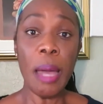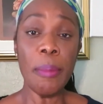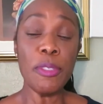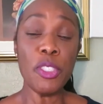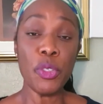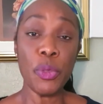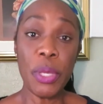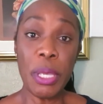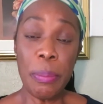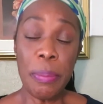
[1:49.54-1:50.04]

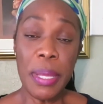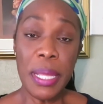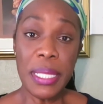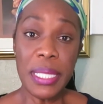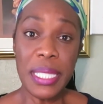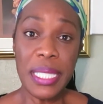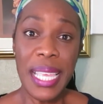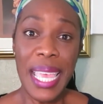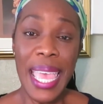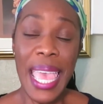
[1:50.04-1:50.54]

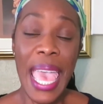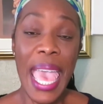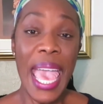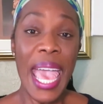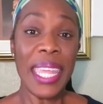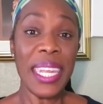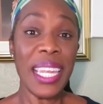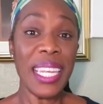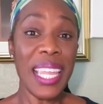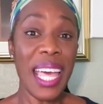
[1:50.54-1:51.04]
treatments,
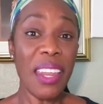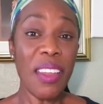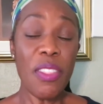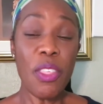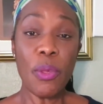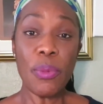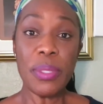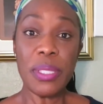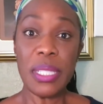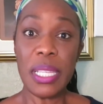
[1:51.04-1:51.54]
and a lot of
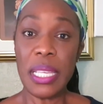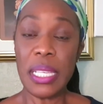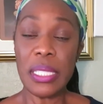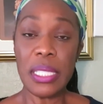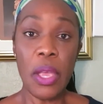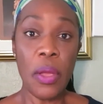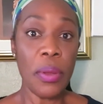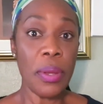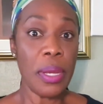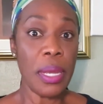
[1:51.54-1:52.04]
those
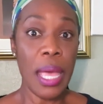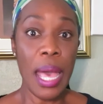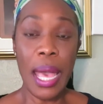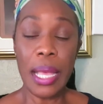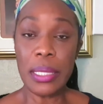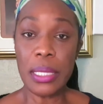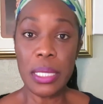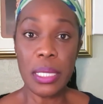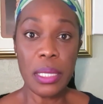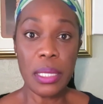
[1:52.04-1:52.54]
things are
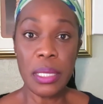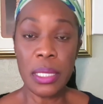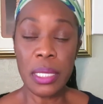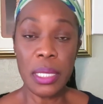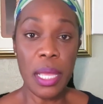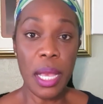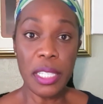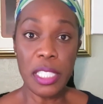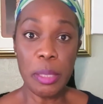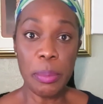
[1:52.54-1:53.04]
not
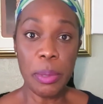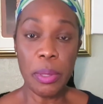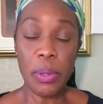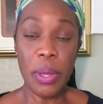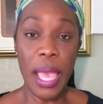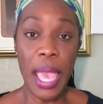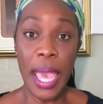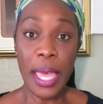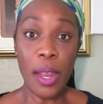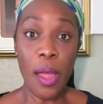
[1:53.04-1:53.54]
deductible
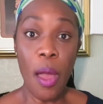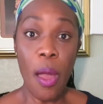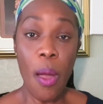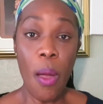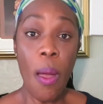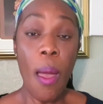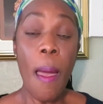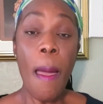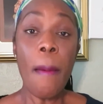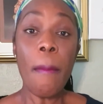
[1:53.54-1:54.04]
at
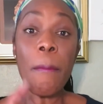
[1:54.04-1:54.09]
all,